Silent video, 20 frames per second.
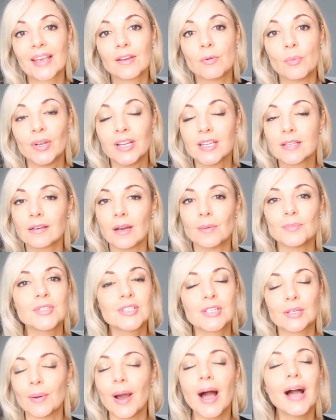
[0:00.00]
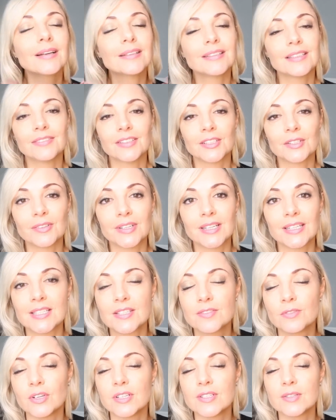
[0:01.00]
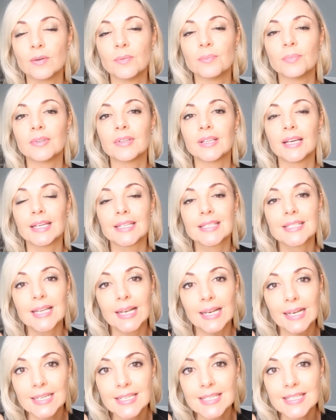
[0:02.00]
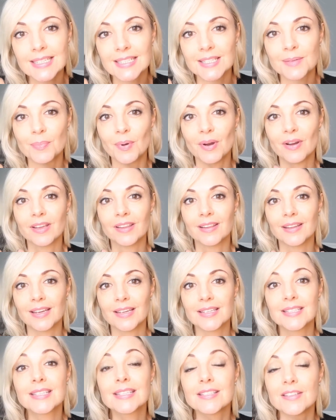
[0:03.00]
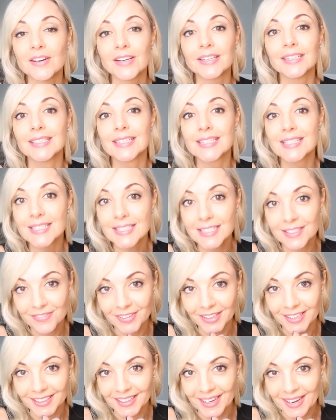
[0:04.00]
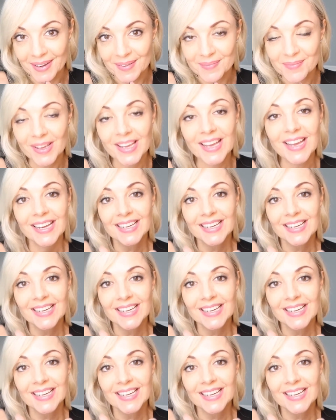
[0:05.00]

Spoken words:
When it comes to active ingredients, for example, that it's listed by their scientific name,